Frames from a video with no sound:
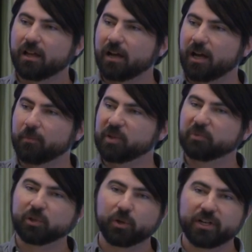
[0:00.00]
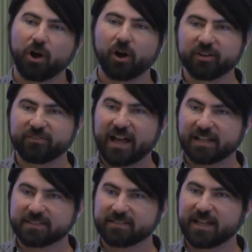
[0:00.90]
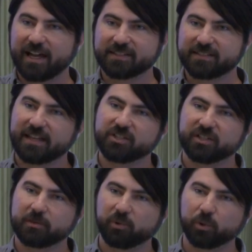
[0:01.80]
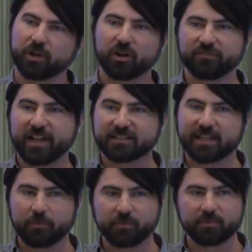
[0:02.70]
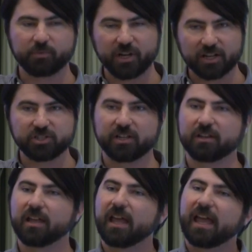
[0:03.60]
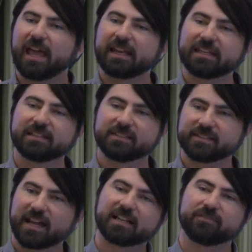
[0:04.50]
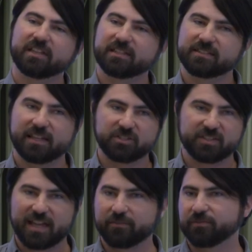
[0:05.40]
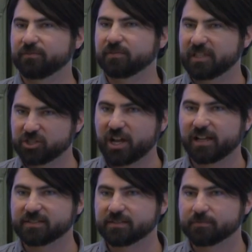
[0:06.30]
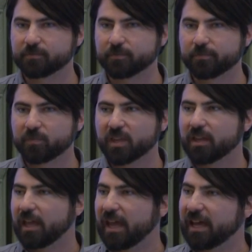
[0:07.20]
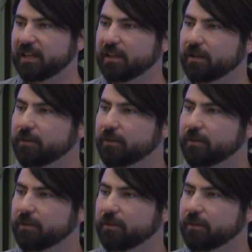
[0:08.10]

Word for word: um, deployed artifacts.staging, deployed artifacts.production, and inside of these, they just have git SHAs, And